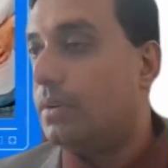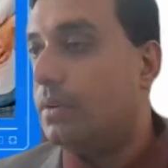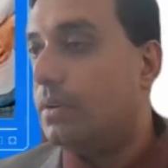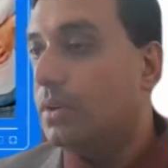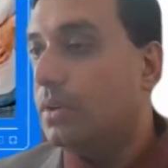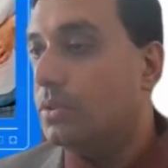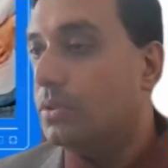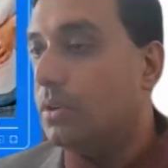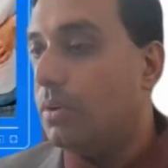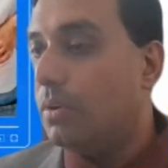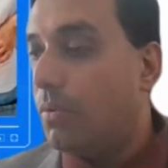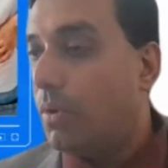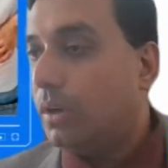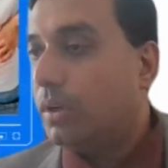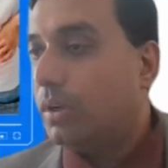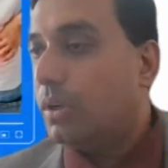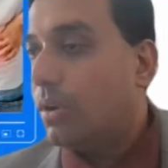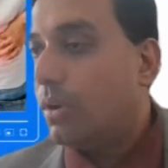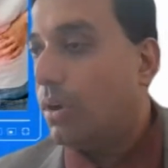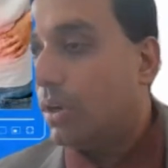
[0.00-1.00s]
So, what
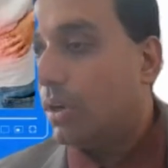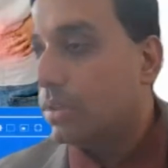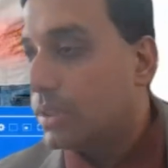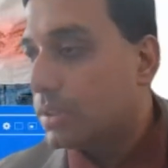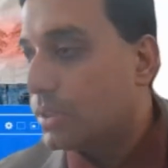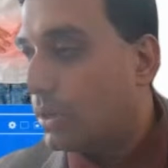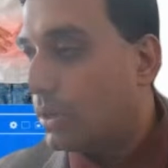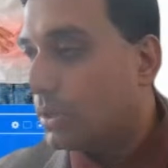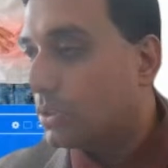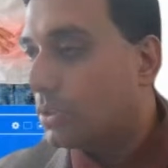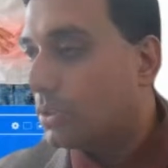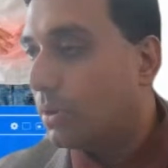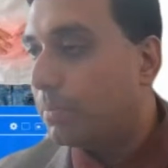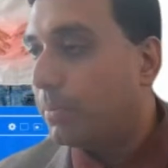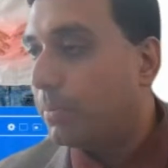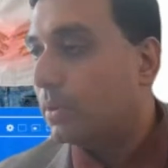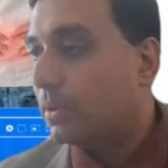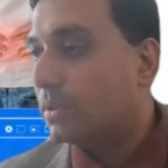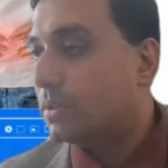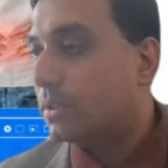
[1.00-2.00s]
causes
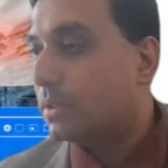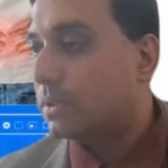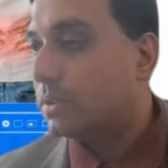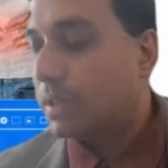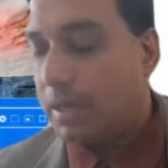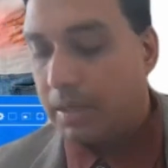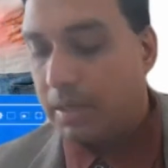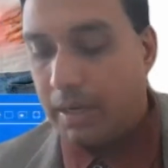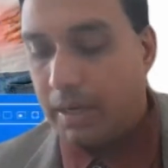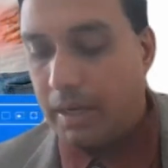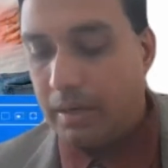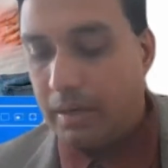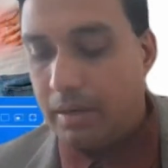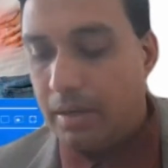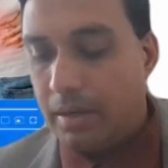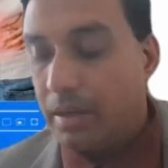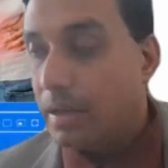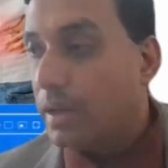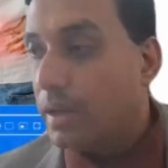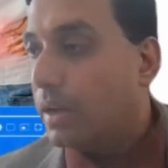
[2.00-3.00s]
osteoporosis? Again,
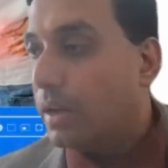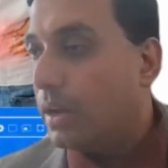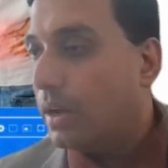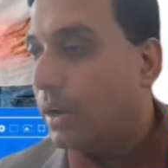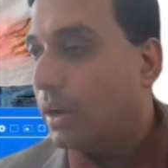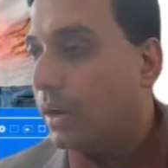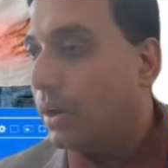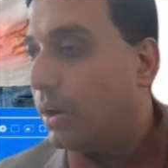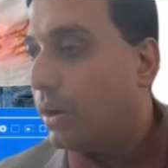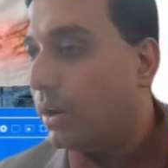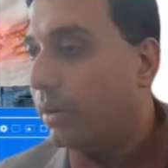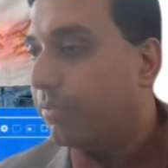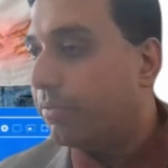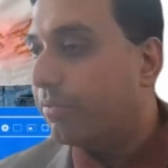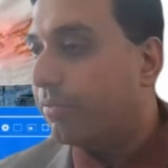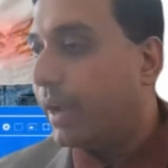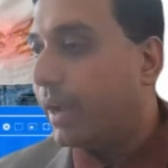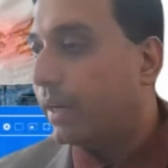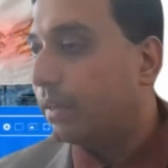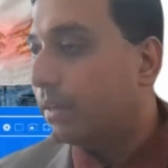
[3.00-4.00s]
a lot of
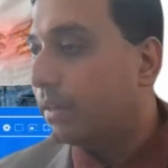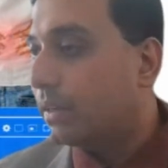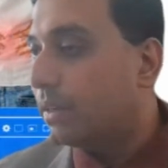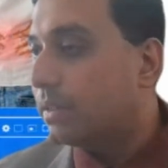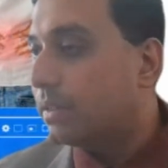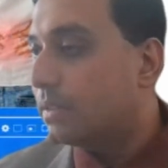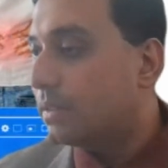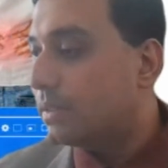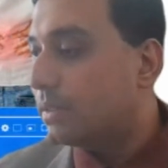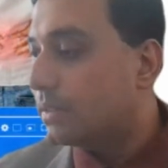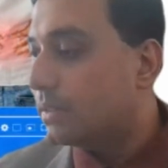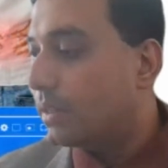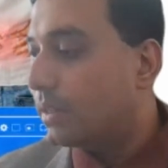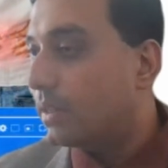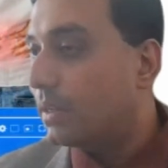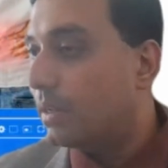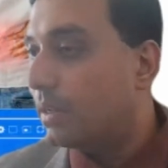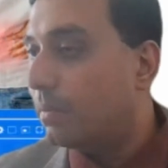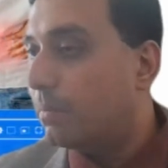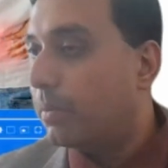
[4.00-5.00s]
factors,
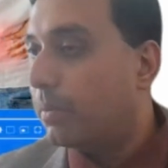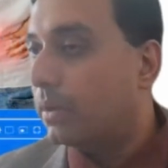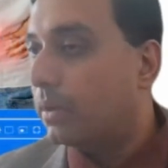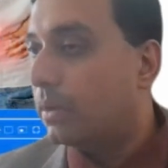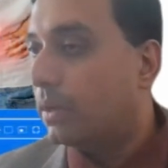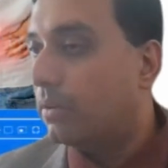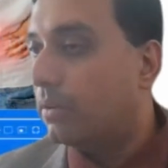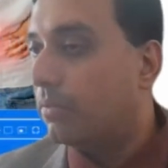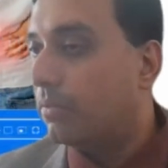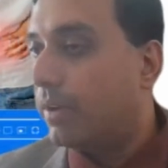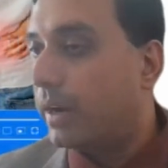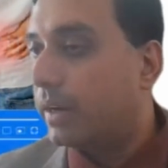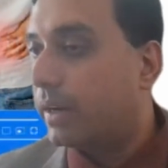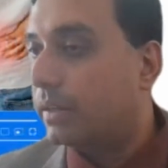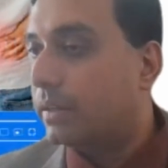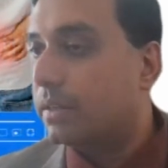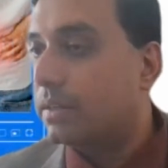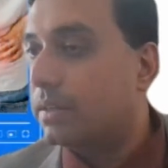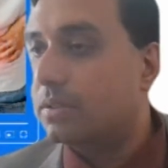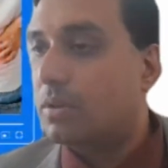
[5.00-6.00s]
important
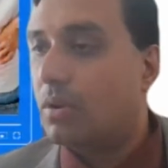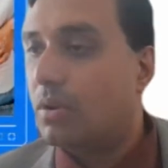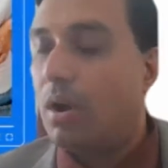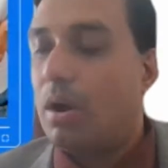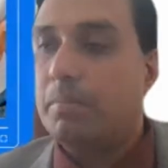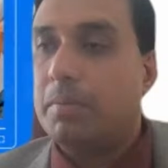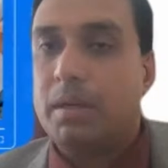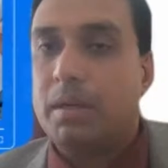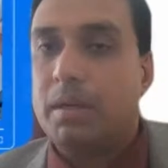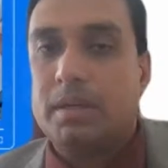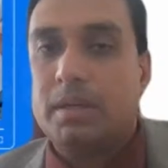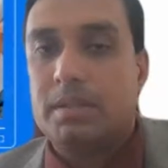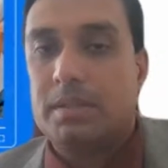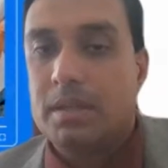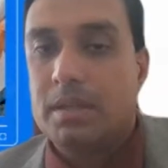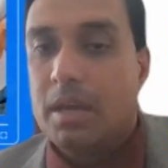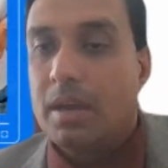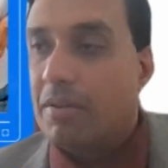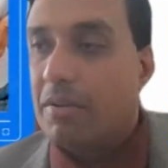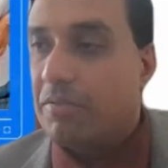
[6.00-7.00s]
factors. Common is
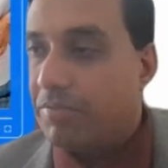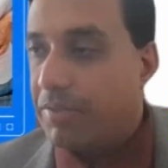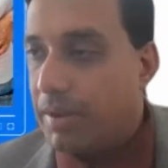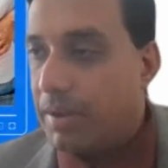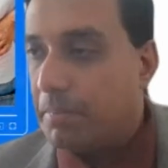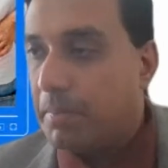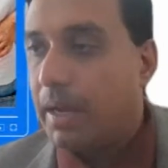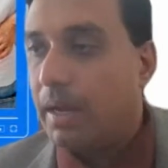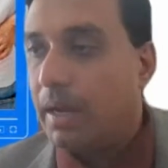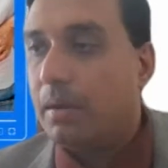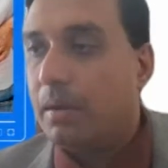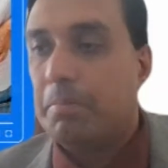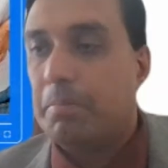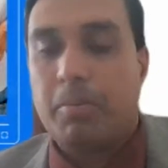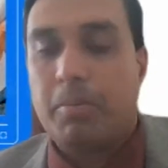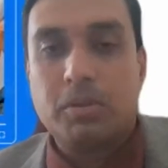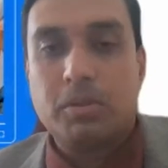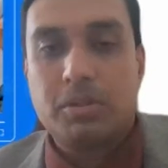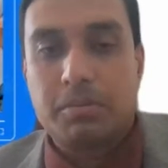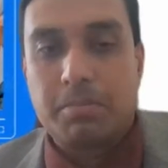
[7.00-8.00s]
female,
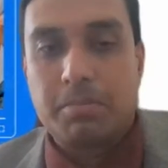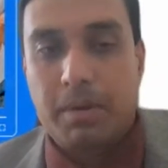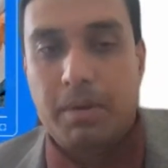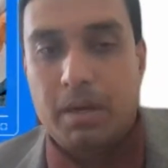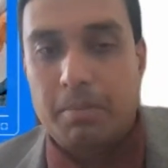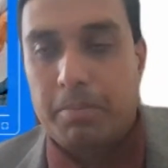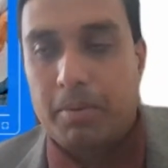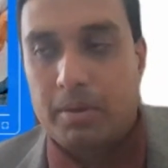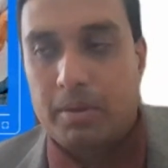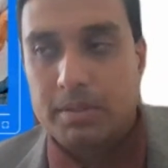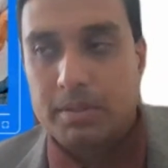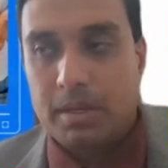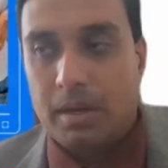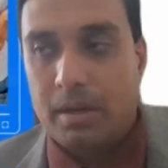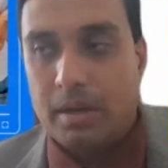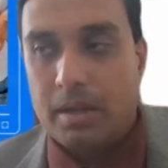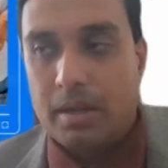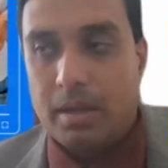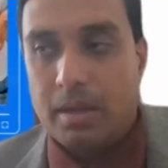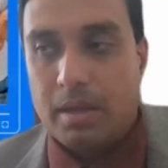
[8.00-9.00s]
postmenopausal,
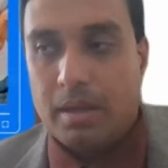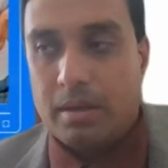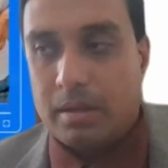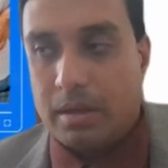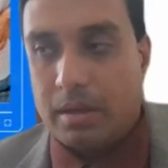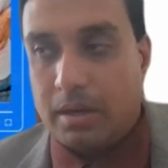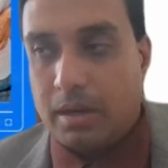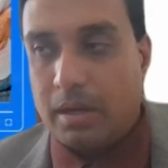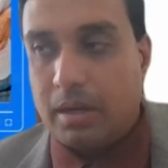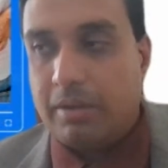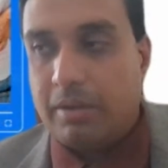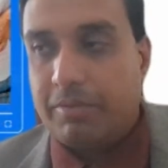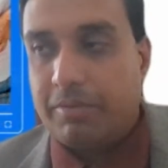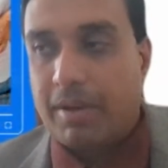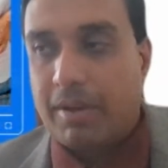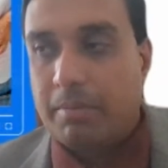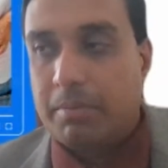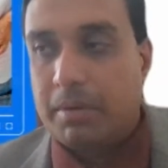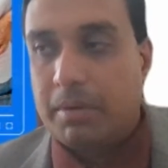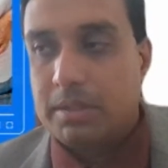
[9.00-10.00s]
early
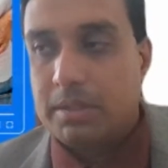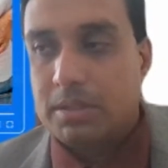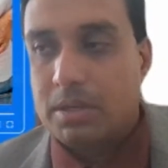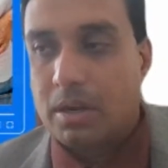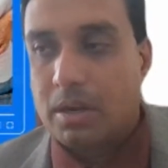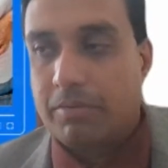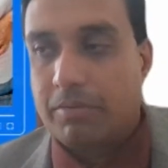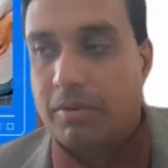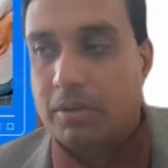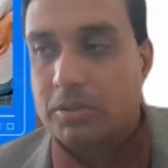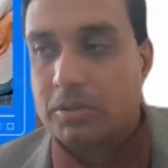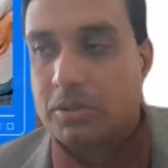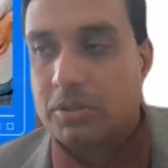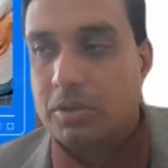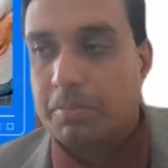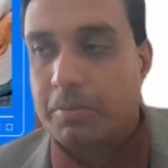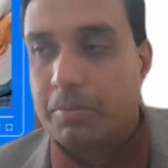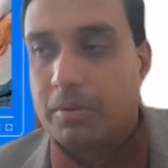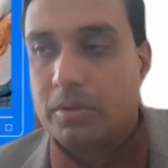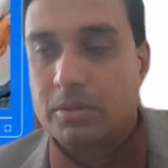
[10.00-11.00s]
family history of
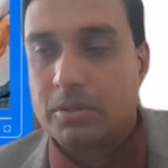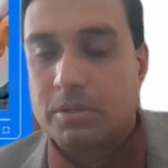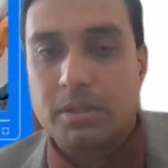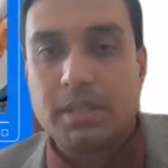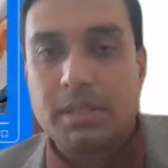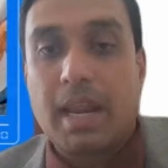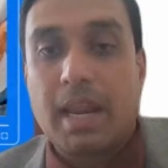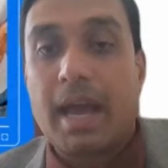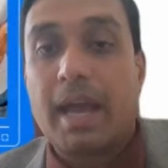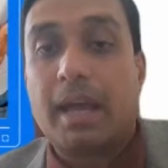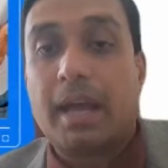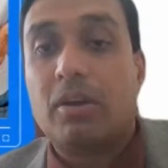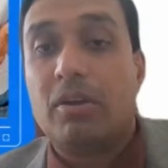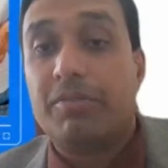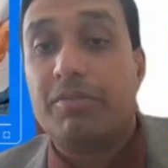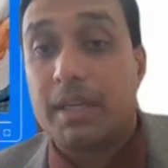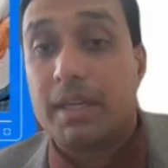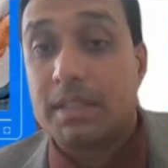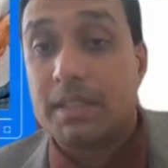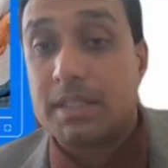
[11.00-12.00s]
osteoporosis, lack
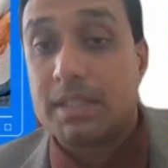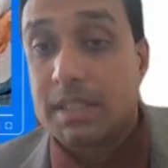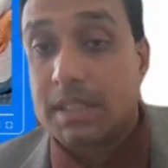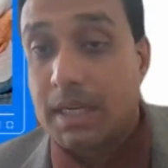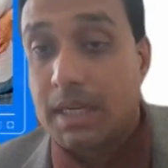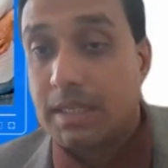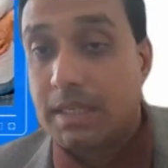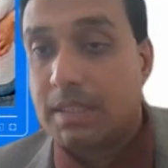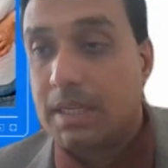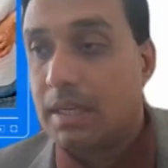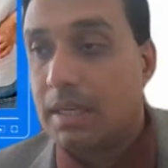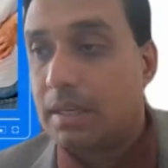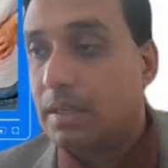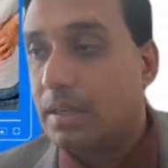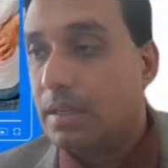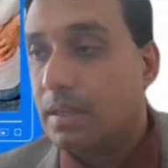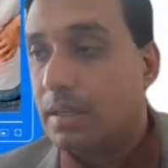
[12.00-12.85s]
of exercising,